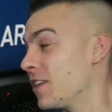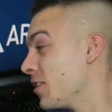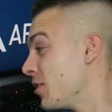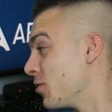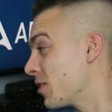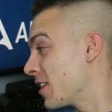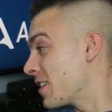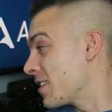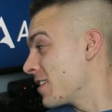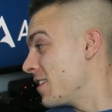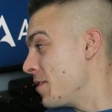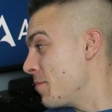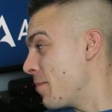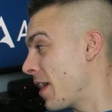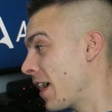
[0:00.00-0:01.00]
here, you can
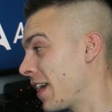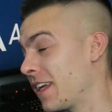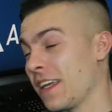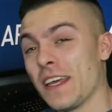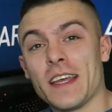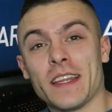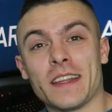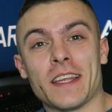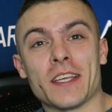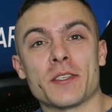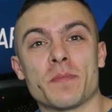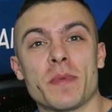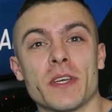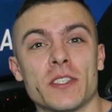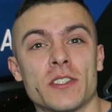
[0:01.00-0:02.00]
see my
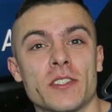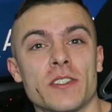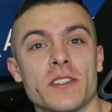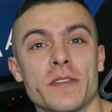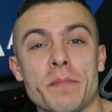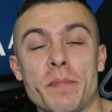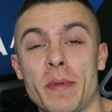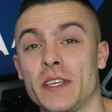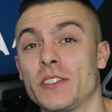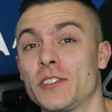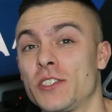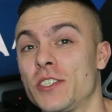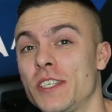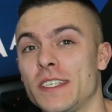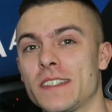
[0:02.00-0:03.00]
test
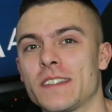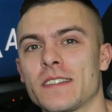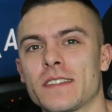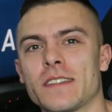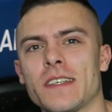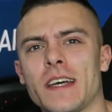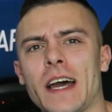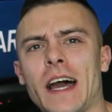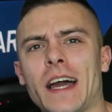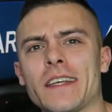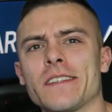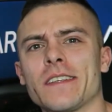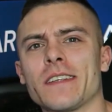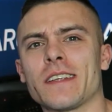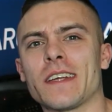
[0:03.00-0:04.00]
bench isn't
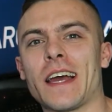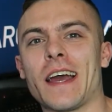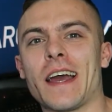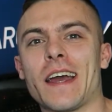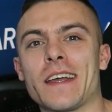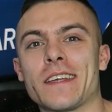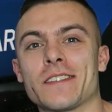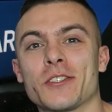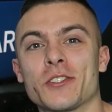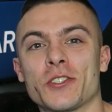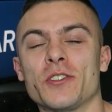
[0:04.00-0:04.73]
idle as it